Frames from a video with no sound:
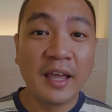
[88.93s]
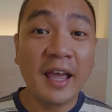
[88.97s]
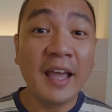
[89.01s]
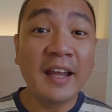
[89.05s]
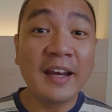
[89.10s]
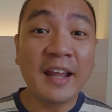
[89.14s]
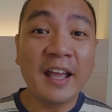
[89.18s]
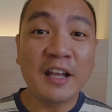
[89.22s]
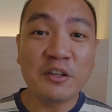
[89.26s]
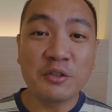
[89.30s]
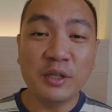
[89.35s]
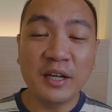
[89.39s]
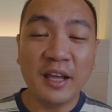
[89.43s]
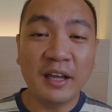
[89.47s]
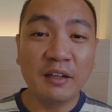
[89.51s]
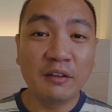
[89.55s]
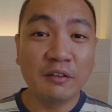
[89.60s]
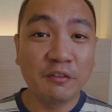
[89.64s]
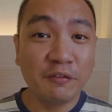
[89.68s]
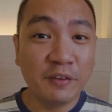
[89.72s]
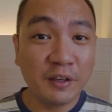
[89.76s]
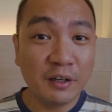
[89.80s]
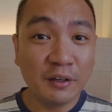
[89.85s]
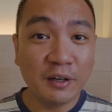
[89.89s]
and actually had
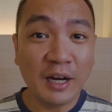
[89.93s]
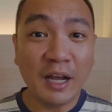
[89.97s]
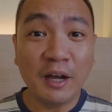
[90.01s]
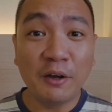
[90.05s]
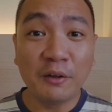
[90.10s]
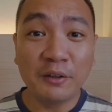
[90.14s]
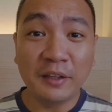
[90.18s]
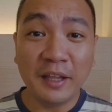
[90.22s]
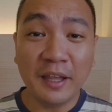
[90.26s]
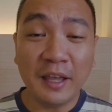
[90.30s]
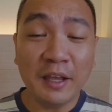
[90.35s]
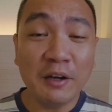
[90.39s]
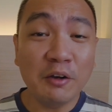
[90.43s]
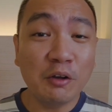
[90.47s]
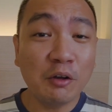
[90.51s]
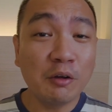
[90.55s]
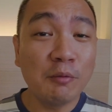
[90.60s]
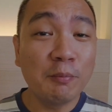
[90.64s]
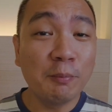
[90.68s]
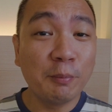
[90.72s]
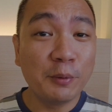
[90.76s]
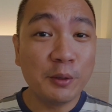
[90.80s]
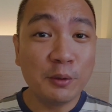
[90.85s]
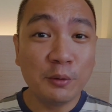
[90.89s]
to figure out and
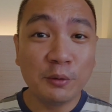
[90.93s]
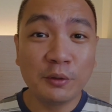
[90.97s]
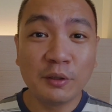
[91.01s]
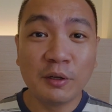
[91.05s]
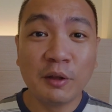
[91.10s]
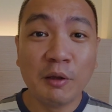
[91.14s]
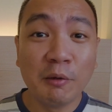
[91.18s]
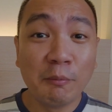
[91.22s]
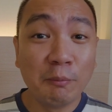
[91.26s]
compute